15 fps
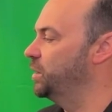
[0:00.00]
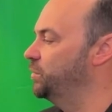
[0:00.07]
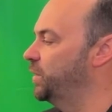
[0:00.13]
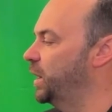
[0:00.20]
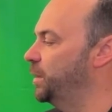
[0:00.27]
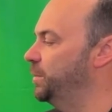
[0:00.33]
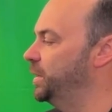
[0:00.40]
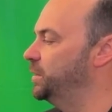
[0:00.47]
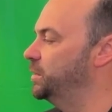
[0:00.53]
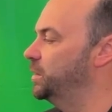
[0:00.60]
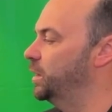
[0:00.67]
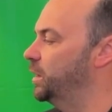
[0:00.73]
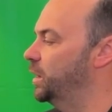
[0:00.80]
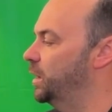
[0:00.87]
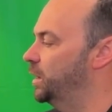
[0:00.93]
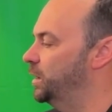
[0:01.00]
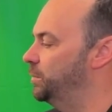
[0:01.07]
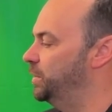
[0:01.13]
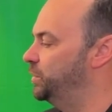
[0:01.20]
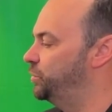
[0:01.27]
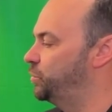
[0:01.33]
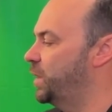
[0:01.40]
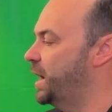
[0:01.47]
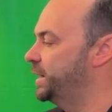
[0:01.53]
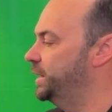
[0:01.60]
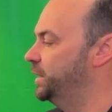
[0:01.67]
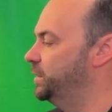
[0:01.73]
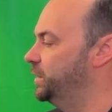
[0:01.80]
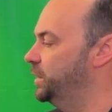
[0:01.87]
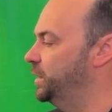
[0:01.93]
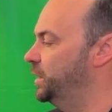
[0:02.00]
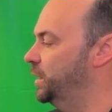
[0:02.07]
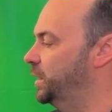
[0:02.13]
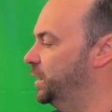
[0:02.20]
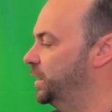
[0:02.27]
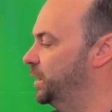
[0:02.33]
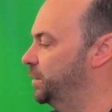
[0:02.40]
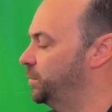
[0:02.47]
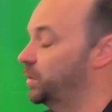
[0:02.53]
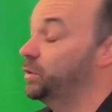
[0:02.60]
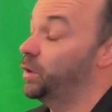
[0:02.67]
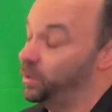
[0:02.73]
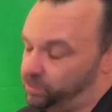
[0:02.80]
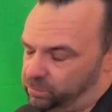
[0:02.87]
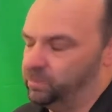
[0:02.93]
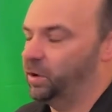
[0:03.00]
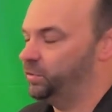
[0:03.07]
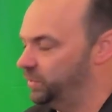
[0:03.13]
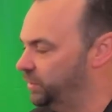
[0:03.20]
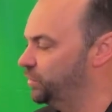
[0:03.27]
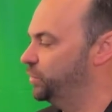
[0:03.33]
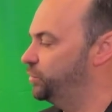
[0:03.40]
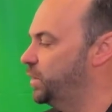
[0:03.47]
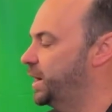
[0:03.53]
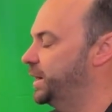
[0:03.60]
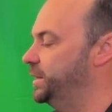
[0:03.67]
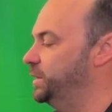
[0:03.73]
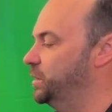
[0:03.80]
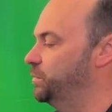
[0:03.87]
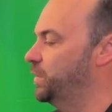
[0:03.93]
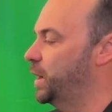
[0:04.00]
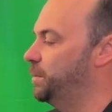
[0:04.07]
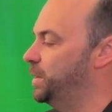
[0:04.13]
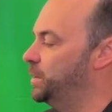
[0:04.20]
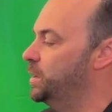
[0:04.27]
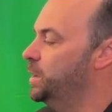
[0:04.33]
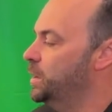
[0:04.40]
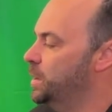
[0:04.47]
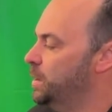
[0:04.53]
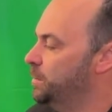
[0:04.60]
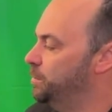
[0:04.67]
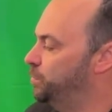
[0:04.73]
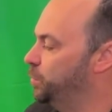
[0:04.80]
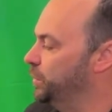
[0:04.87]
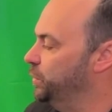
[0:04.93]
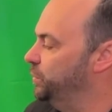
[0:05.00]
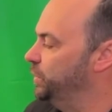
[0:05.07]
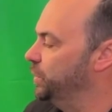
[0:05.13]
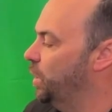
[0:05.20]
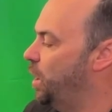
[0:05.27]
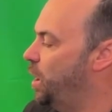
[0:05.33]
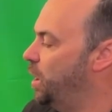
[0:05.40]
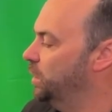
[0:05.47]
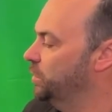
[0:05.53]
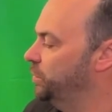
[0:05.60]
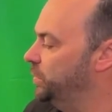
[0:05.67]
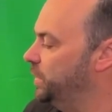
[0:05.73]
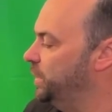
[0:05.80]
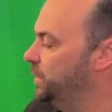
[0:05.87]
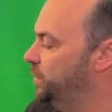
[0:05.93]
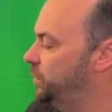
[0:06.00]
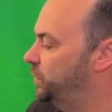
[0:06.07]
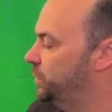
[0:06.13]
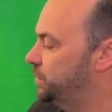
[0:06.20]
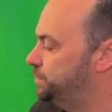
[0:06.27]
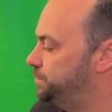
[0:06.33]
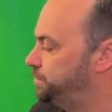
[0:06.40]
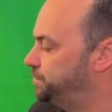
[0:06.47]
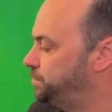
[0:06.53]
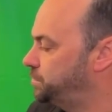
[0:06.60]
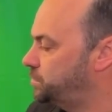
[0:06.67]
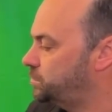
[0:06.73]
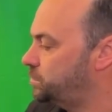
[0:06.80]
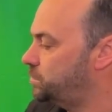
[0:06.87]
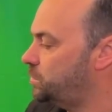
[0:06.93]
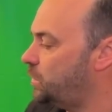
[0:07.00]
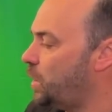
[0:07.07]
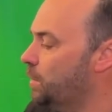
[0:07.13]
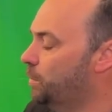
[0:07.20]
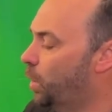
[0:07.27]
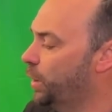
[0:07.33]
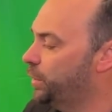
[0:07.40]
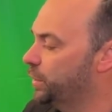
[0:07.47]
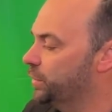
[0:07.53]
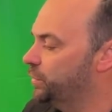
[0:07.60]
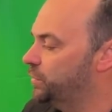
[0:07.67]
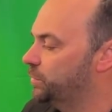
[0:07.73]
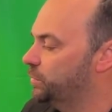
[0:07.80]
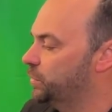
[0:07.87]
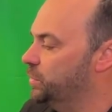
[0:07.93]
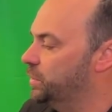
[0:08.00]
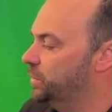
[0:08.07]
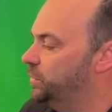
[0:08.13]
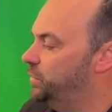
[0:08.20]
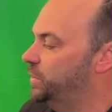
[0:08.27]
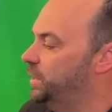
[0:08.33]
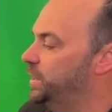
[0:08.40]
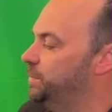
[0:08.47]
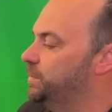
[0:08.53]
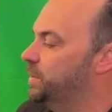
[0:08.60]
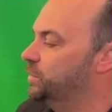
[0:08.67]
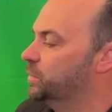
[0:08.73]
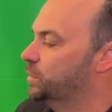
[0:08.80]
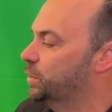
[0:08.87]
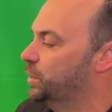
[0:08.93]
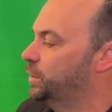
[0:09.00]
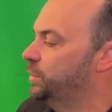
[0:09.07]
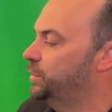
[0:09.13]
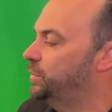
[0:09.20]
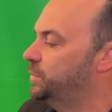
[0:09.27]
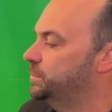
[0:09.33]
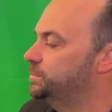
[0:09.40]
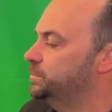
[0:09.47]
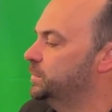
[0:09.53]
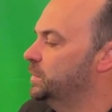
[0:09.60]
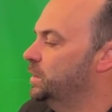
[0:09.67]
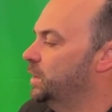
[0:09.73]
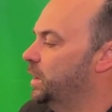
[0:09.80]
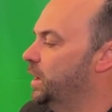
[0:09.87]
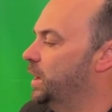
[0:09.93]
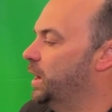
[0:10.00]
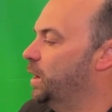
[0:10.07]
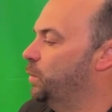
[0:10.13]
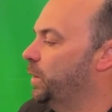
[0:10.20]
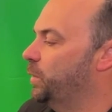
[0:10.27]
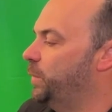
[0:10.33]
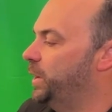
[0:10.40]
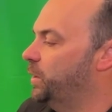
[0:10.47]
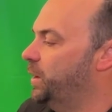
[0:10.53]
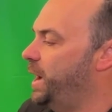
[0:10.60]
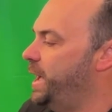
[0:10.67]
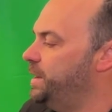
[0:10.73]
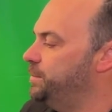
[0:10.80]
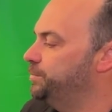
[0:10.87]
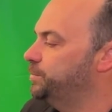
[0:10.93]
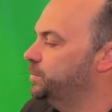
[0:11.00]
environment is tracking our sensors tracking the environment, producing all of these markers. So you can see it's learned where we are at